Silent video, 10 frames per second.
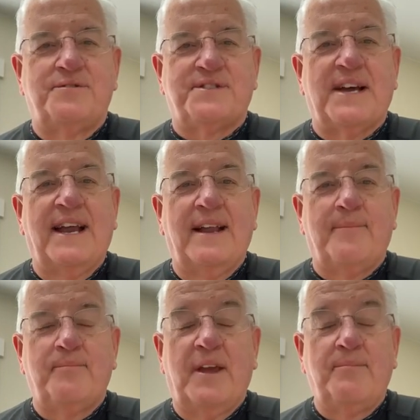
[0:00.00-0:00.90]
sign
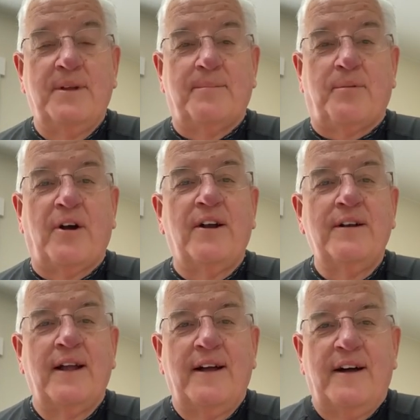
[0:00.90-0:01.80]
up and be a
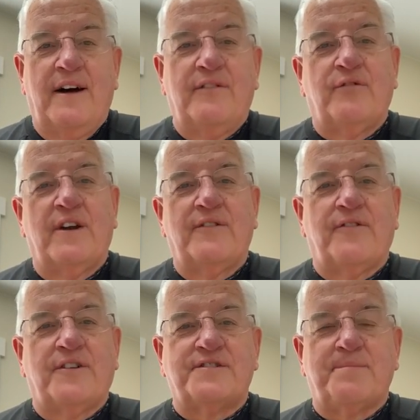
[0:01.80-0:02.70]
part of one
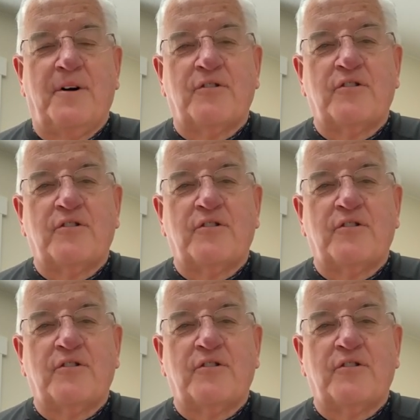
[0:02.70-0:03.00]
of our small